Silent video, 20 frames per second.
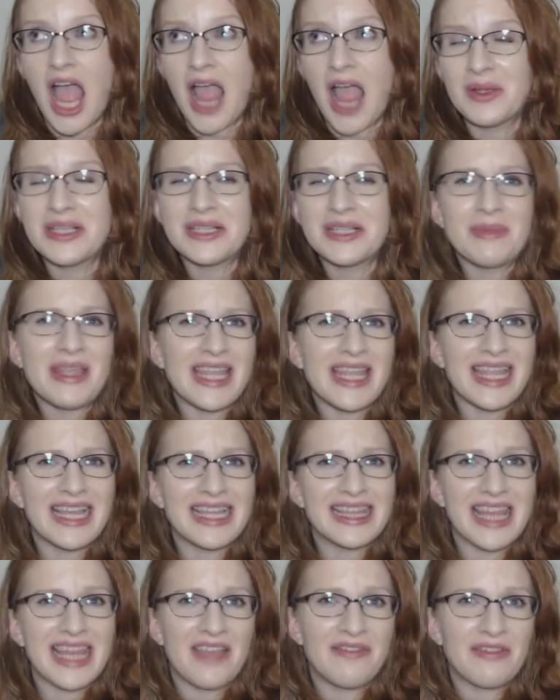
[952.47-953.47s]
I was making
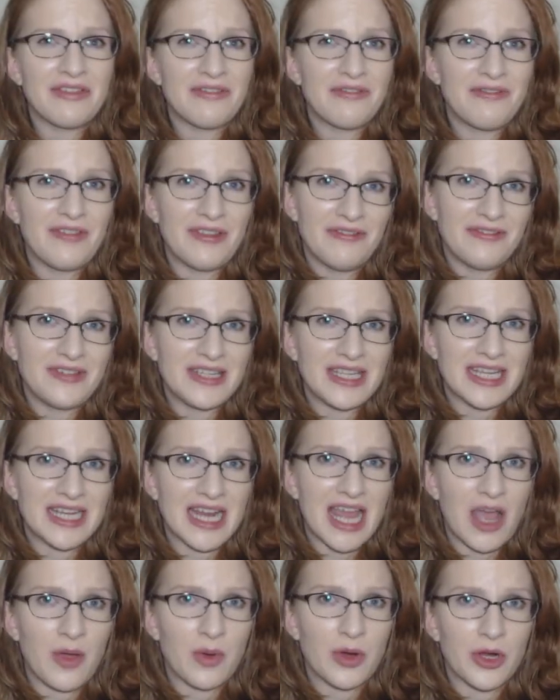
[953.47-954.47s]
eleven fifty
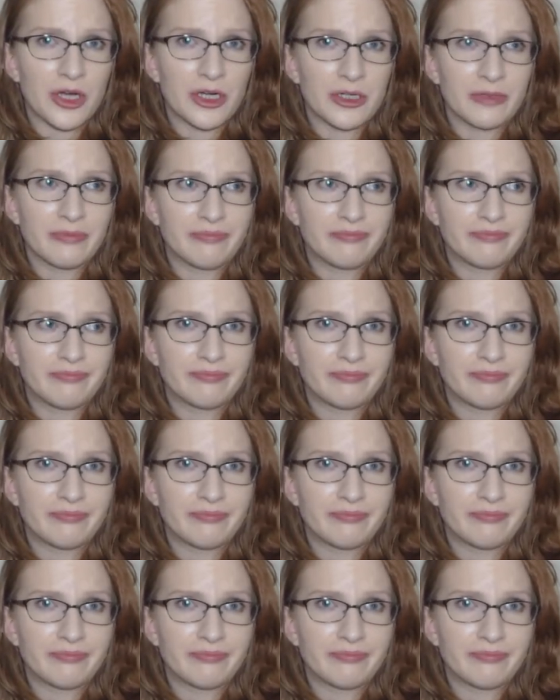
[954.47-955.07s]
an hour